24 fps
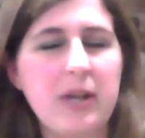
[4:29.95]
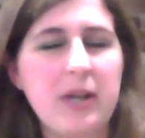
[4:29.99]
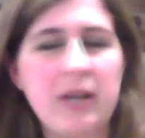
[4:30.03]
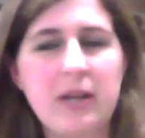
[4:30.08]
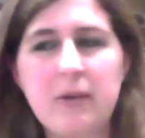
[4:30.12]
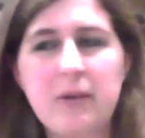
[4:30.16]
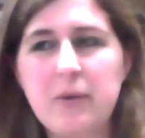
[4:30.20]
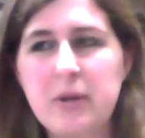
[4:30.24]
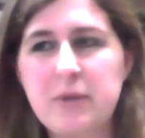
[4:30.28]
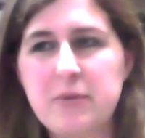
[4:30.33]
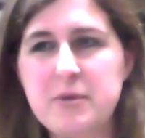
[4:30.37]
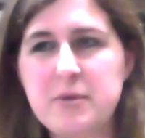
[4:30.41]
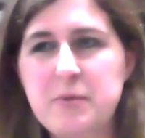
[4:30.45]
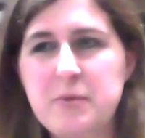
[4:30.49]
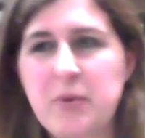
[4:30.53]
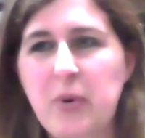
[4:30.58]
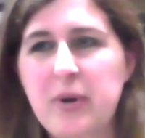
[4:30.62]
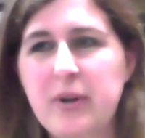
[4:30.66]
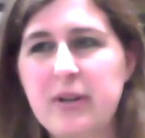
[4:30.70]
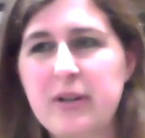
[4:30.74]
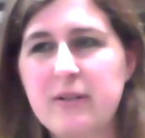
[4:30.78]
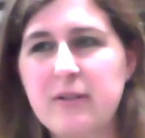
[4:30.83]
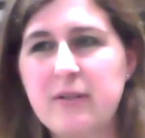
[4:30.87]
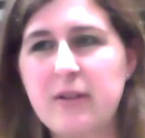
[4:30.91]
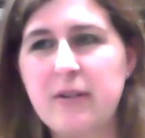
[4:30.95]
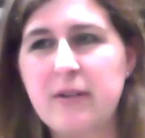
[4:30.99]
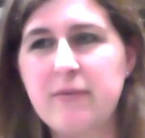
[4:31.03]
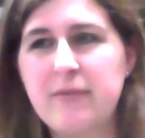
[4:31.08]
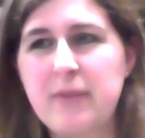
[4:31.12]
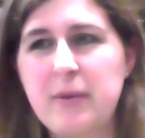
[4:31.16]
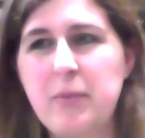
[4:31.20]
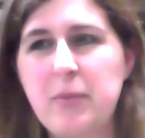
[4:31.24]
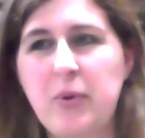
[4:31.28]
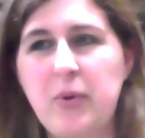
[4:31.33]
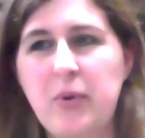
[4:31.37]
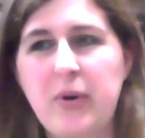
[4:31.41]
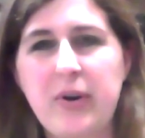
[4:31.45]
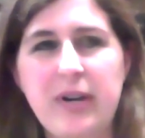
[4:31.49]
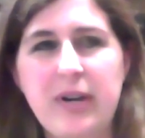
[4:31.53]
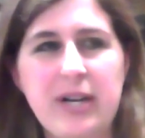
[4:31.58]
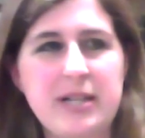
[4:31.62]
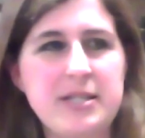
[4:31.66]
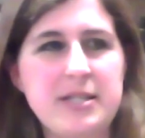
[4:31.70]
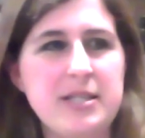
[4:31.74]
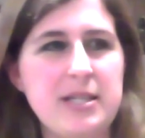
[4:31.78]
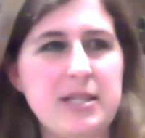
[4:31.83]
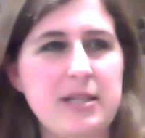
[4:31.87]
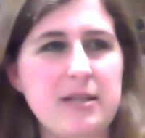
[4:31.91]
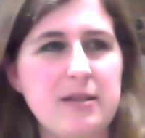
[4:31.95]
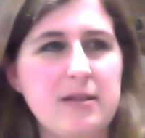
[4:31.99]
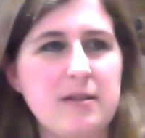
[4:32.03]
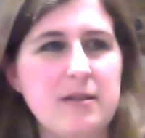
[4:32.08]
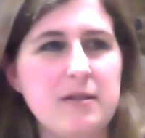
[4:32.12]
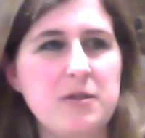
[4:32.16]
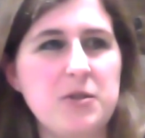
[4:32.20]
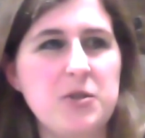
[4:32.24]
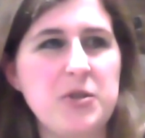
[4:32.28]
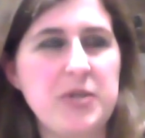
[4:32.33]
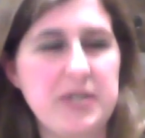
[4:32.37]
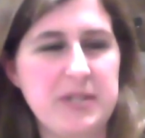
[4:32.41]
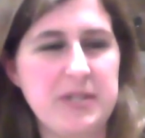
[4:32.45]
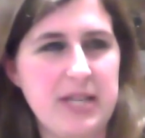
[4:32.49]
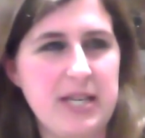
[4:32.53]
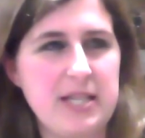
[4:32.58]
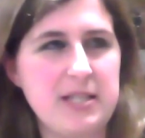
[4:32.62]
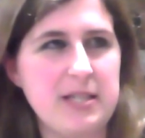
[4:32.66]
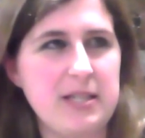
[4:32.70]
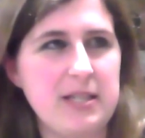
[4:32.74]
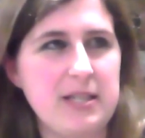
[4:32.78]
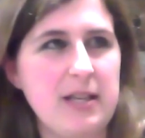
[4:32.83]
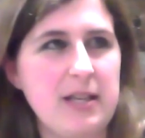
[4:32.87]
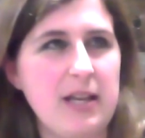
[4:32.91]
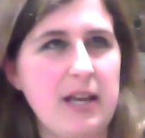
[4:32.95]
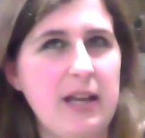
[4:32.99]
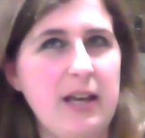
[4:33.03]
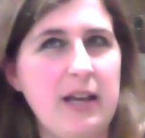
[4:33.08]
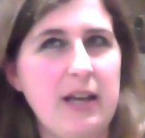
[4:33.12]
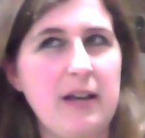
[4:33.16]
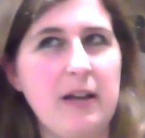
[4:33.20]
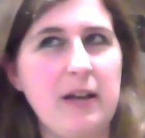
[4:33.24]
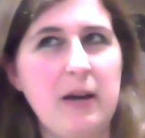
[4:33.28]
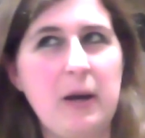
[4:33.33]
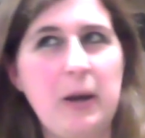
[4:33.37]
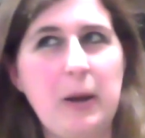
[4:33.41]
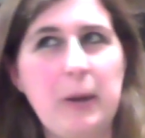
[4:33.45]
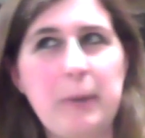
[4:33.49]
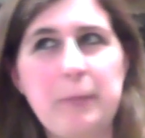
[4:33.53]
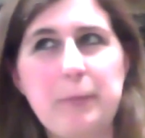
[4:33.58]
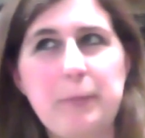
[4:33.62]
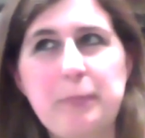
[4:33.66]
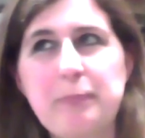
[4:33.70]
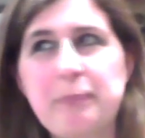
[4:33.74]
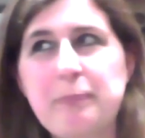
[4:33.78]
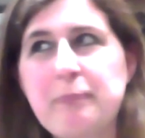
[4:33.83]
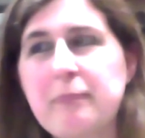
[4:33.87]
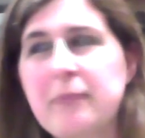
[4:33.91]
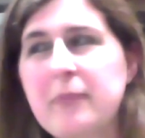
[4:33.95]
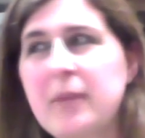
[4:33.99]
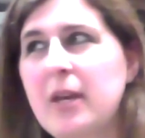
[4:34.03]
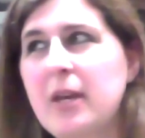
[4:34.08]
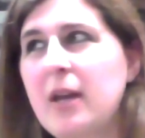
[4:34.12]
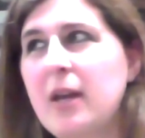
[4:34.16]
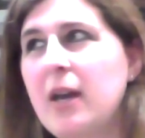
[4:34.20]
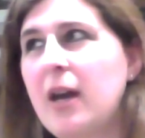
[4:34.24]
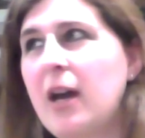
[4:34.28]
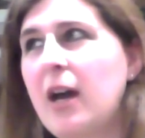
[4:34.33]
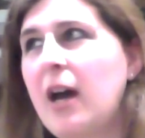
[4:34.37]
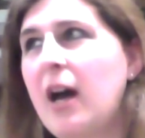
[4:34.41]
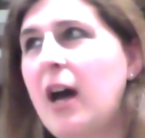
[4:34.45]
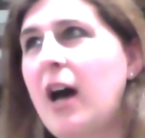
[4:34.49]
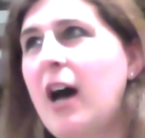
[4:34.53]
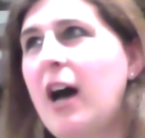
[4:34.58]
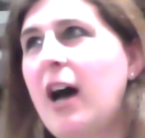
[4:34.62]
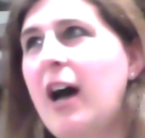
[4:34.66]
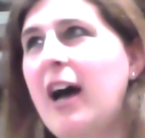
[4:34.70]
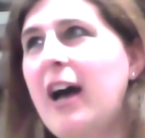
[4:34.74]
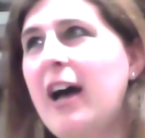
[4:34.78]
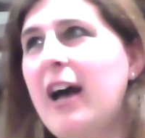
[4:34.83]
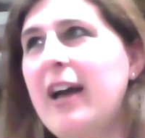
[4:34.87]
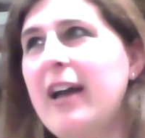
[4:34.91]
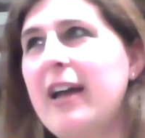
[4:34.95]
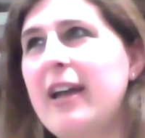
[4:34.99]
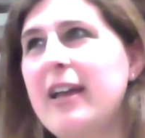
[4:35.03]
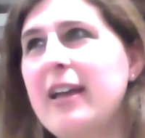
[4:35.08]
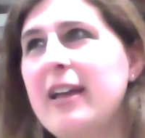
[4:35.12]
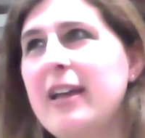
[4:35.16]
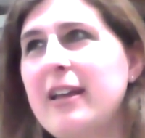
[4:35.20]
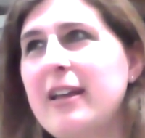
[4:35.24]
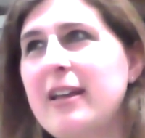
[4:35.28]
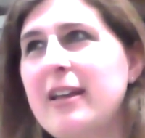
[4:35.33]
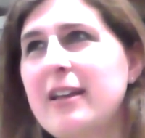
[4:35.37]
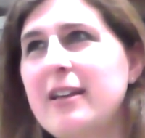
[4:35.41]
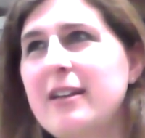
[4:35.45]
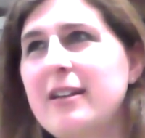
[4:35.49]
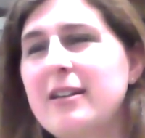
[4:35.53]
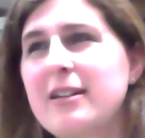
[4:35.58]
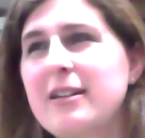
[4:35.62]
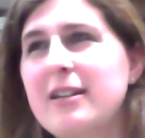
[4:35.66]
He was born on February 19th, 2018. And I